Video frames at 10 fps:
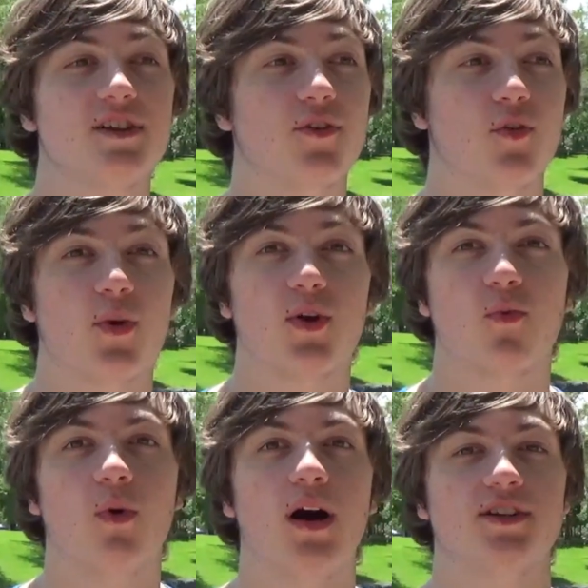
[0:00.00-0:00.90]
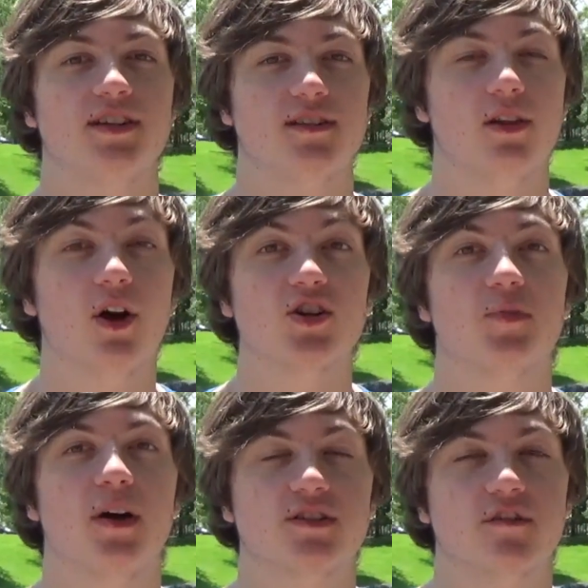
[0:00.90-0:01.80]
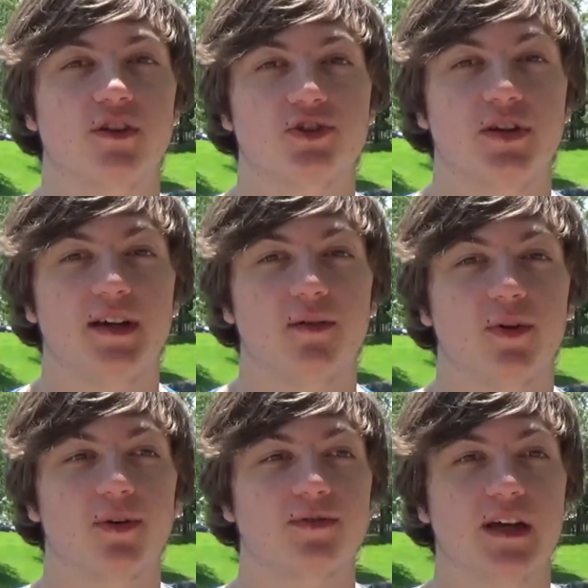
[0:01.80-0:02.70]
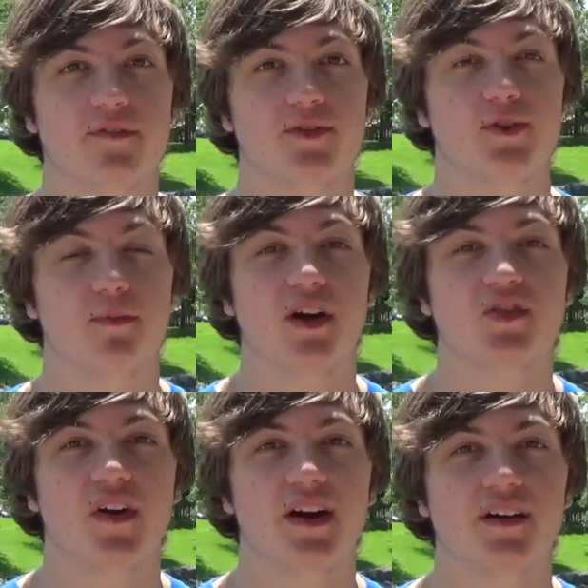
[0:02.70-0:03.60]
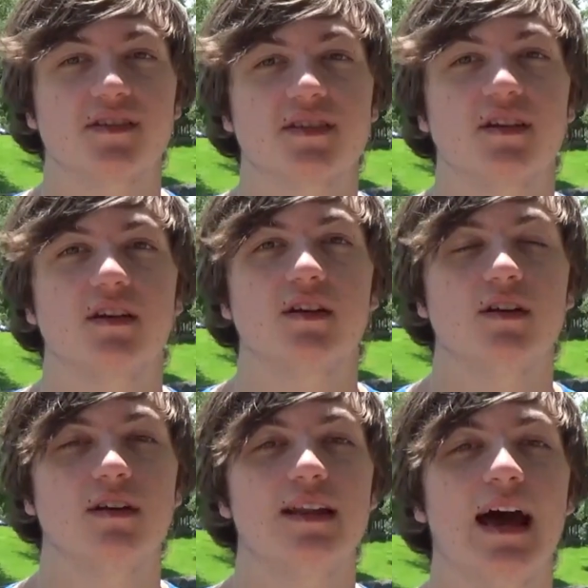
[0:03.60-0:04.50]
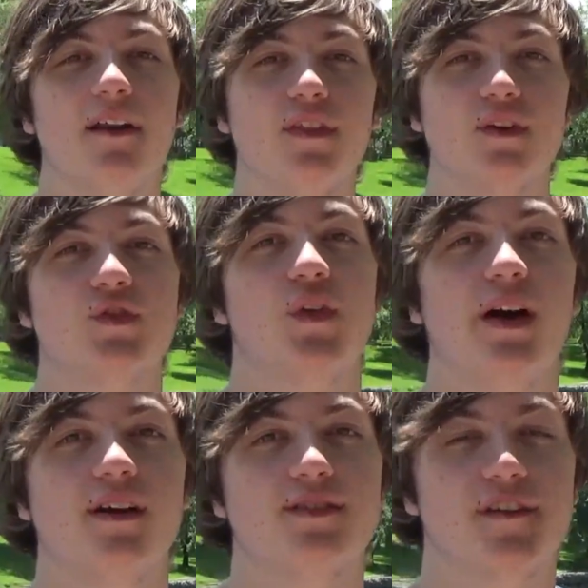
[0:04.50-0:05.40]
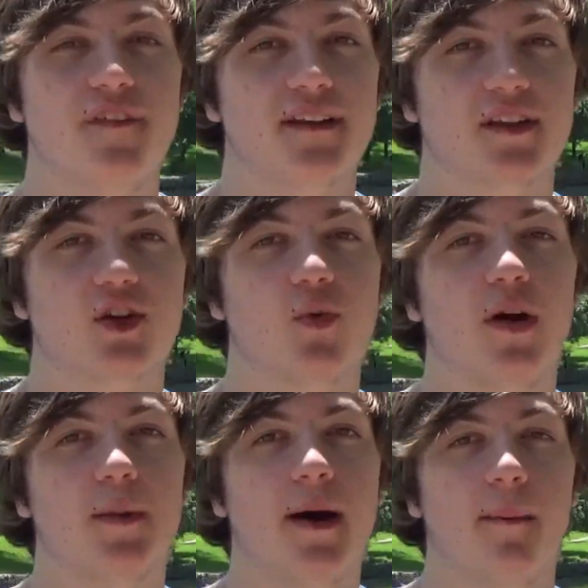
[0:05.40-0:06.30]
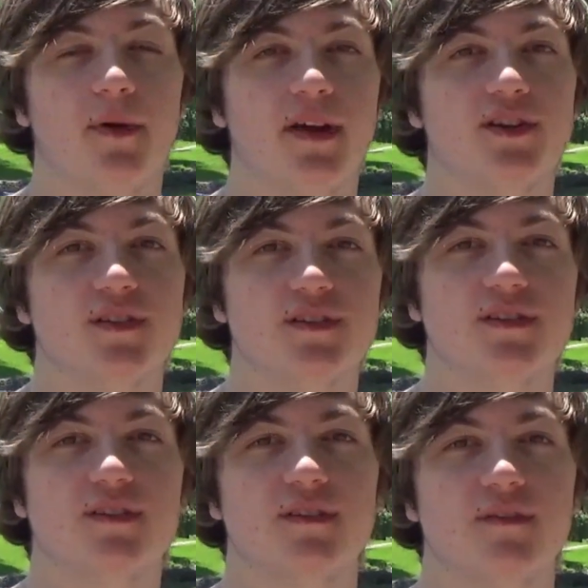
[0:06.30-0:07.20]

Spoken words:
year, the world watched as large parts of Australia were suffering through brush fires. How did those fires affect the koala populations?